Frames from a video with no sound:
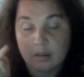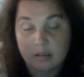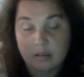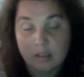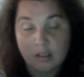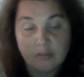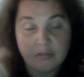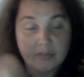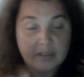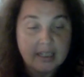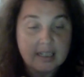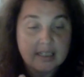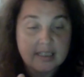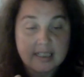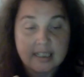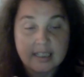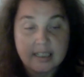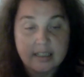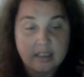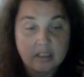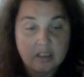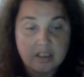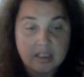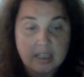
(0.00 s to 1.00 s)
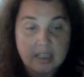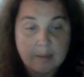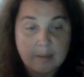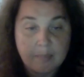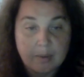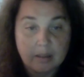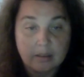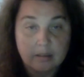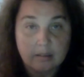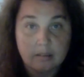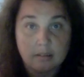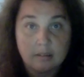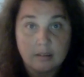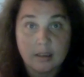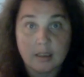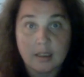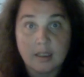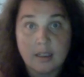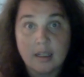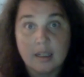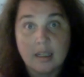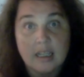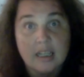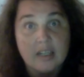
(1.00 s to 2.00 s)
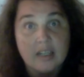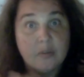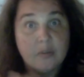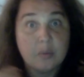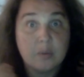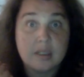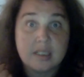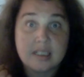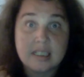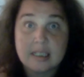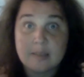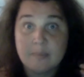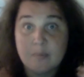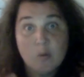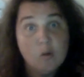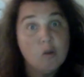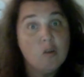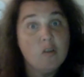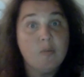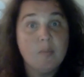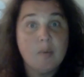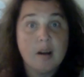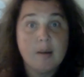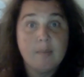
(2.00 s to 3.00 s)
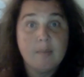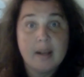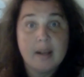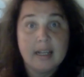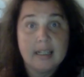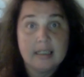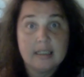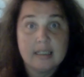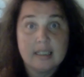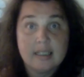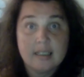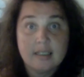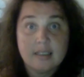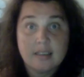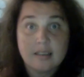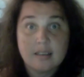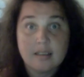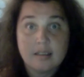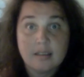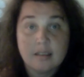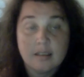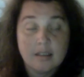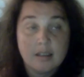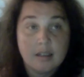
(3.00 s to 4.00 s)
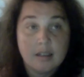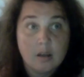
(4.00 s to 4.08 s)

Don't forget to hit the share button. If you want to see more of my madness,